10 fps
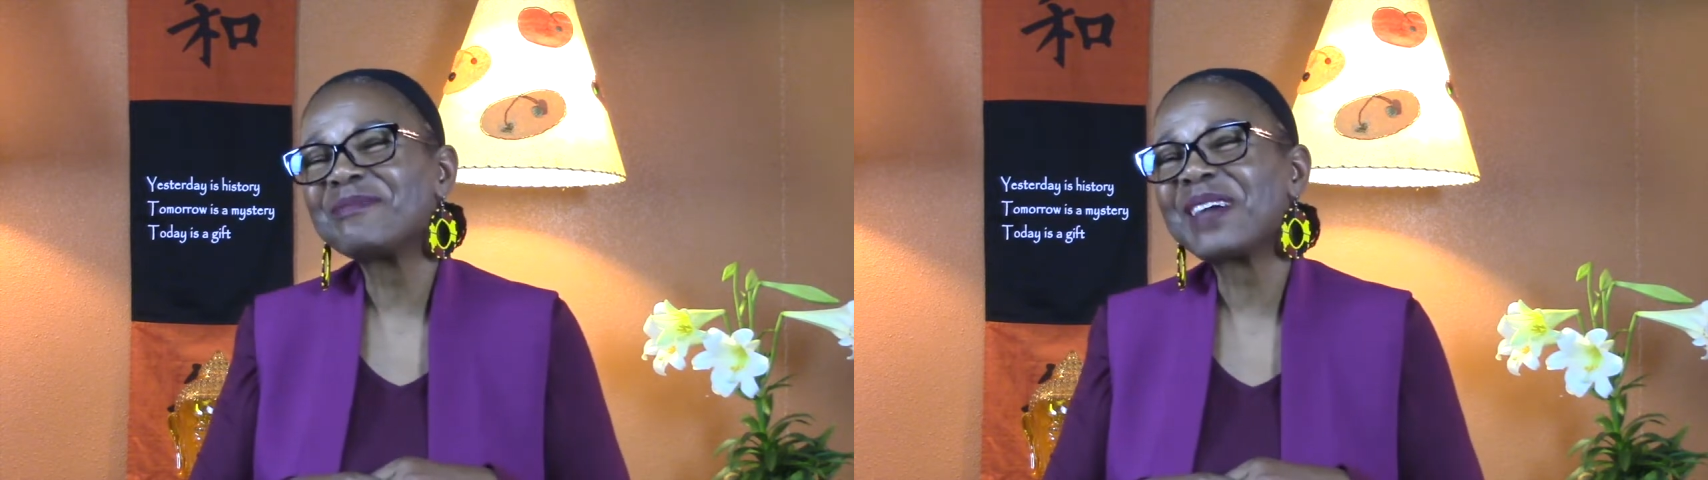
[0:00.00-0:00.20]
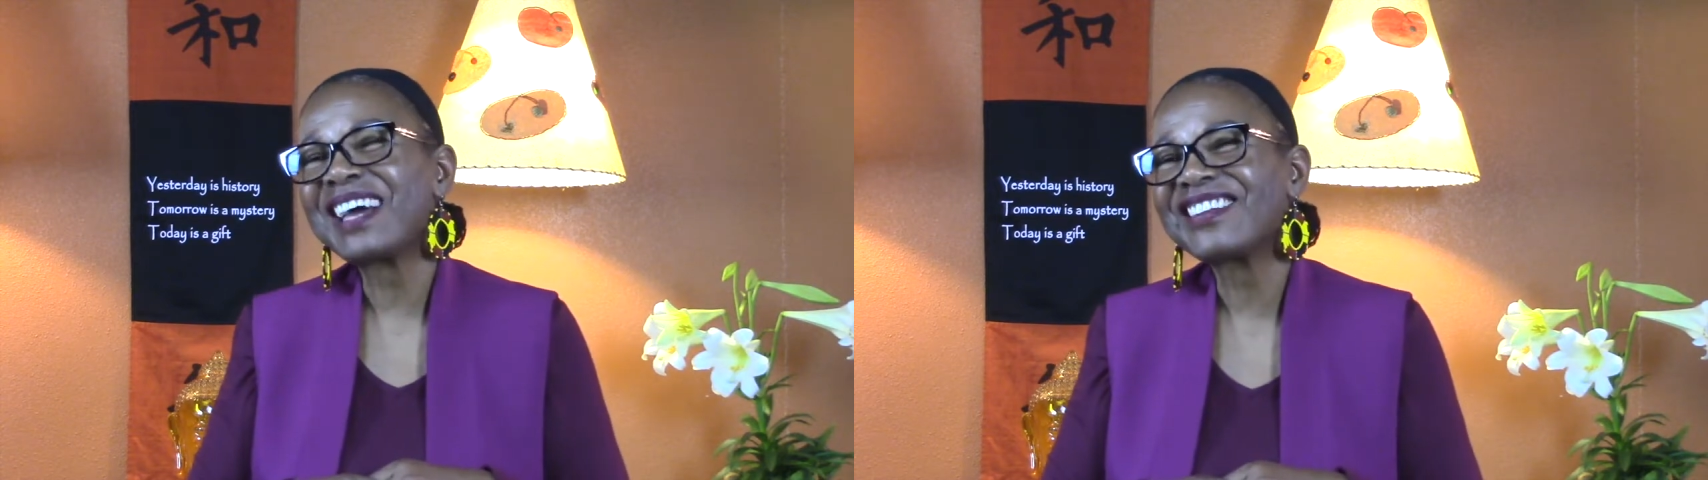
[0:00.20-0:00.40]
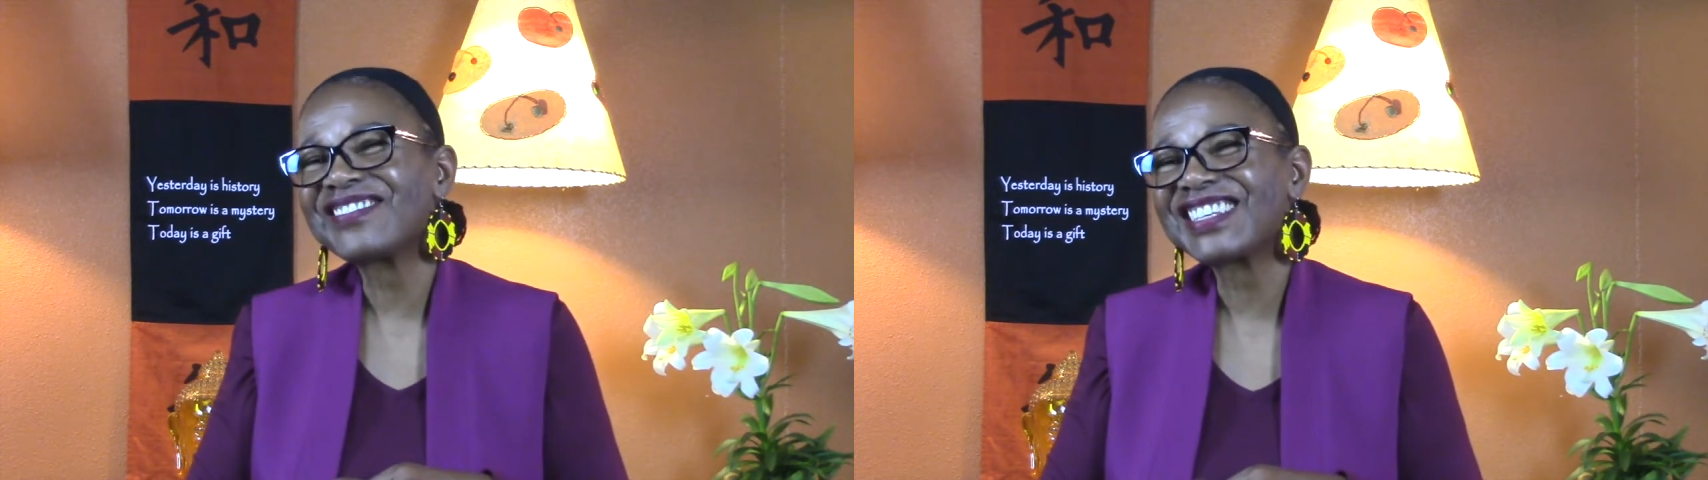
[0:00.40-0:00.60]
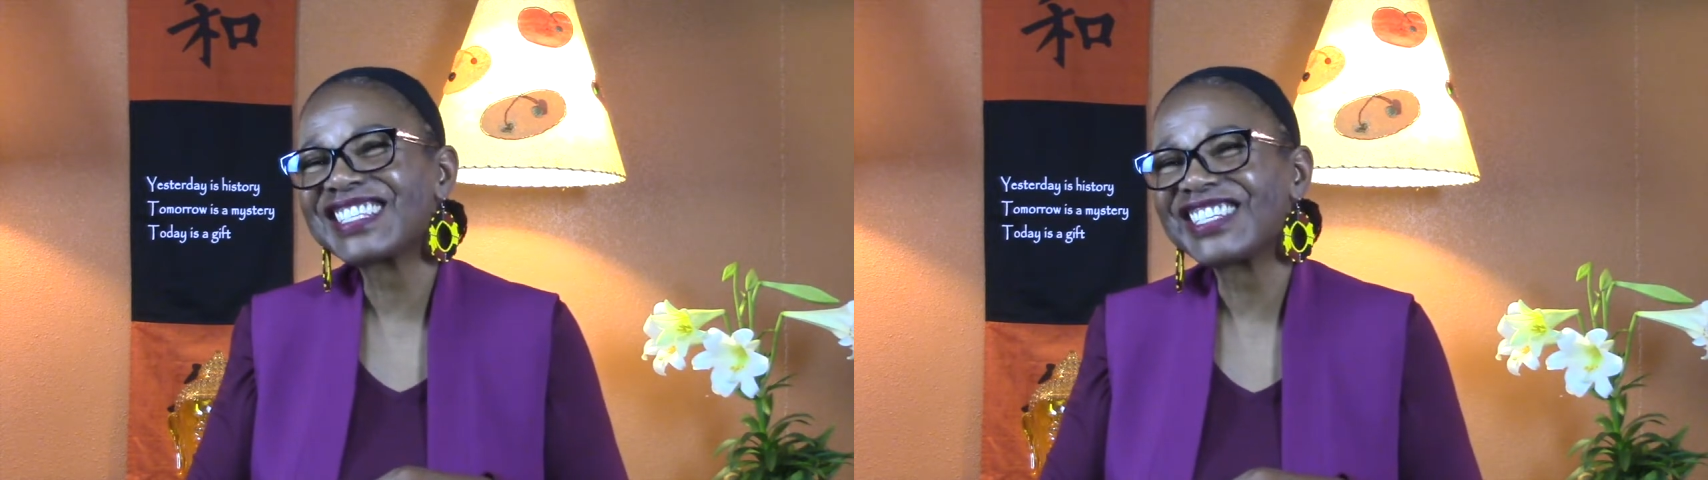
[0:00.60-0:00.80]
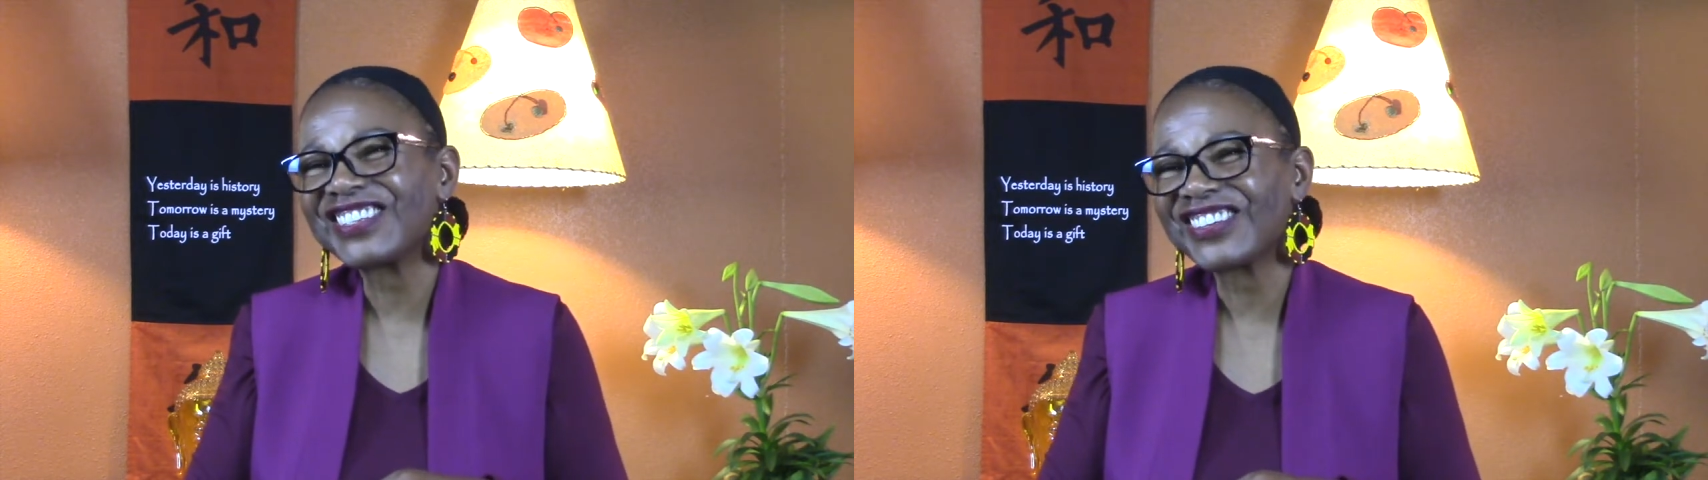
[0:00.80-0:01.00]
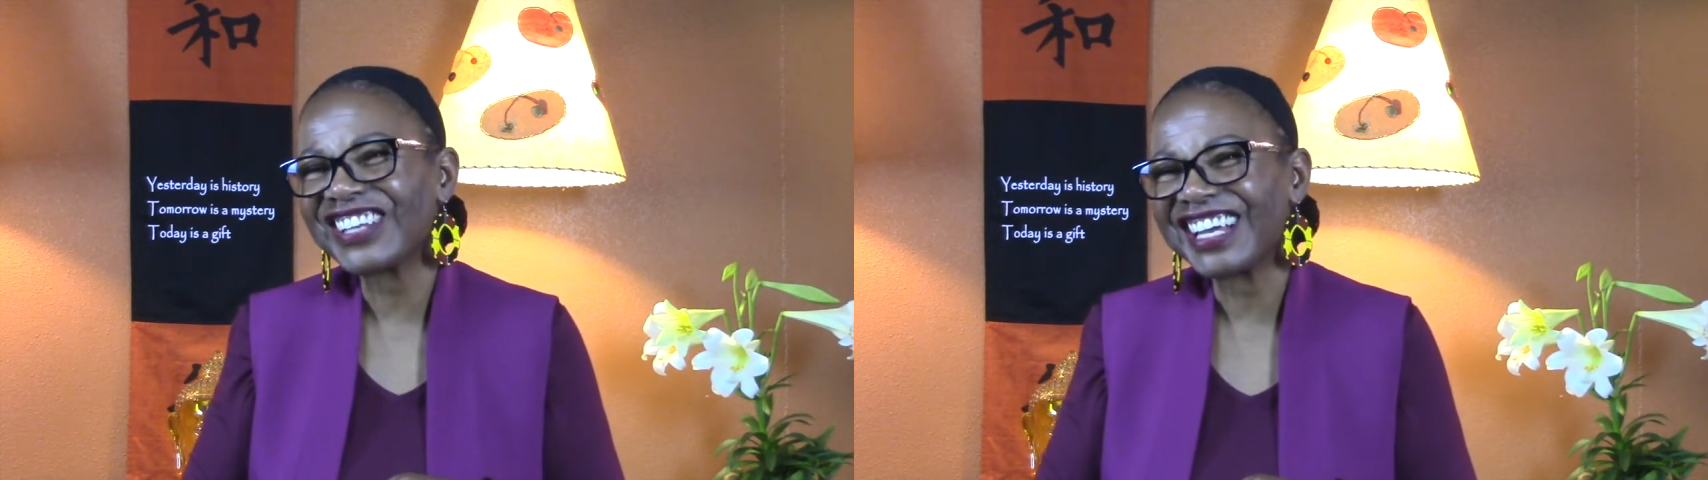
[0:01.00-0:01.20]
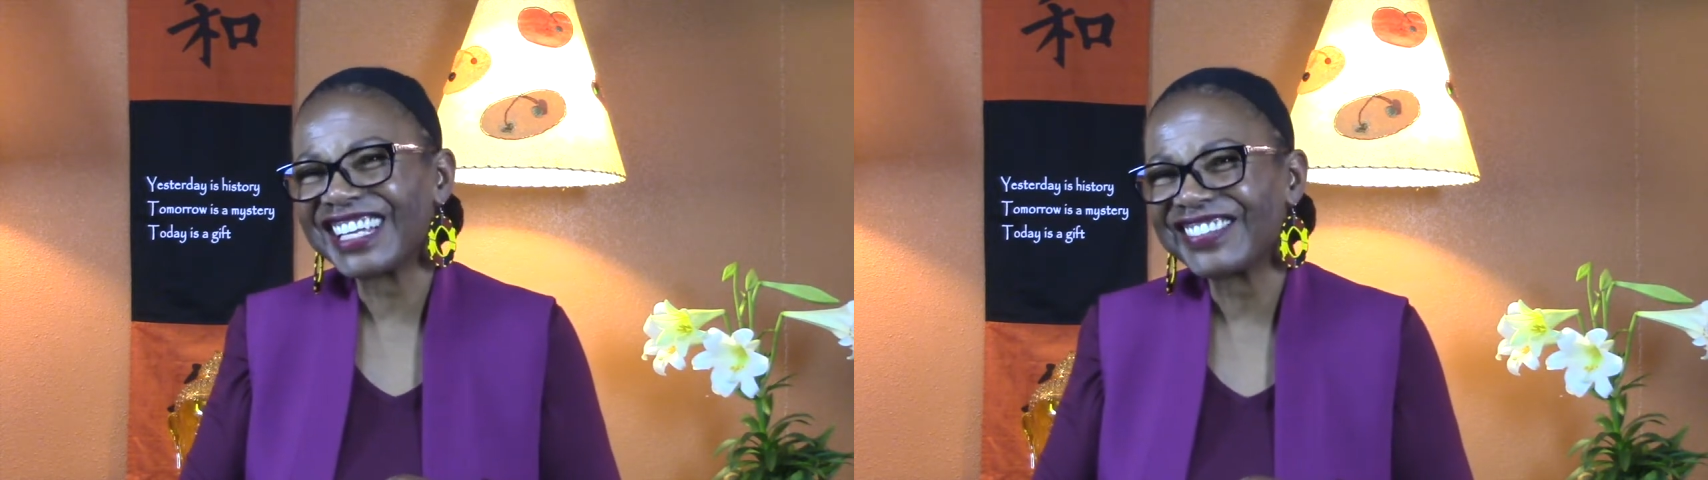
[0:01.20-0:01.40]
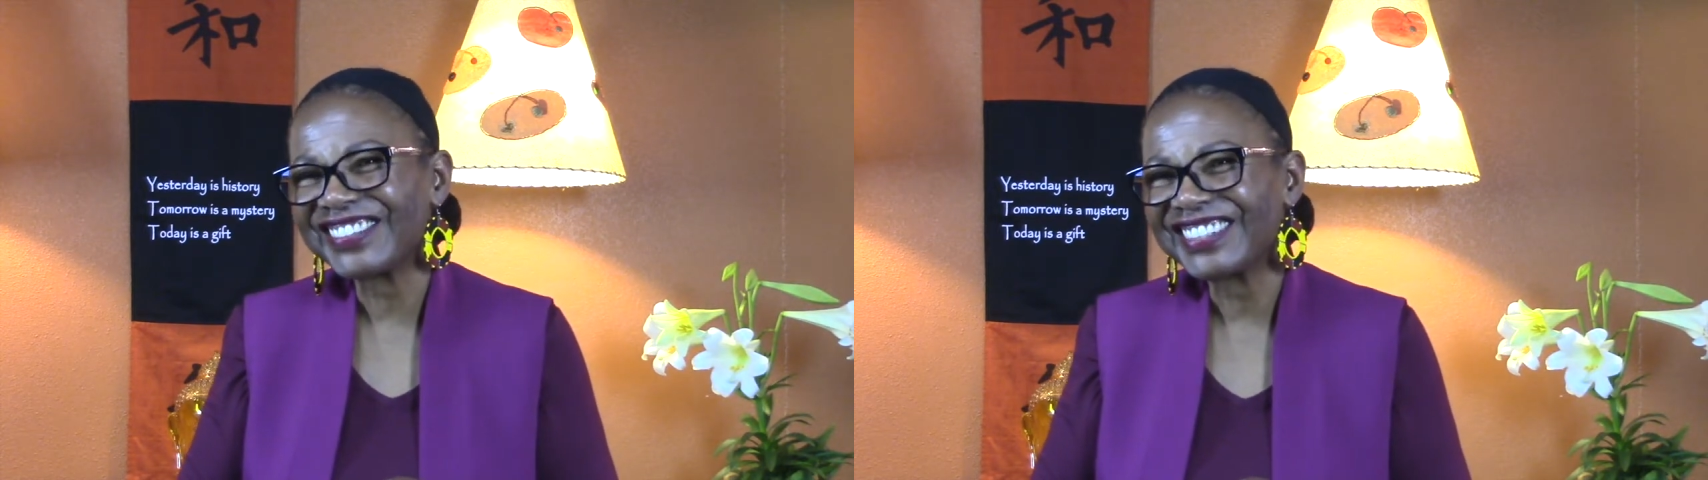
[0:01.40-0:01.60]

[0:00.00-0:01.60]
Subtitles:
manifest in your life?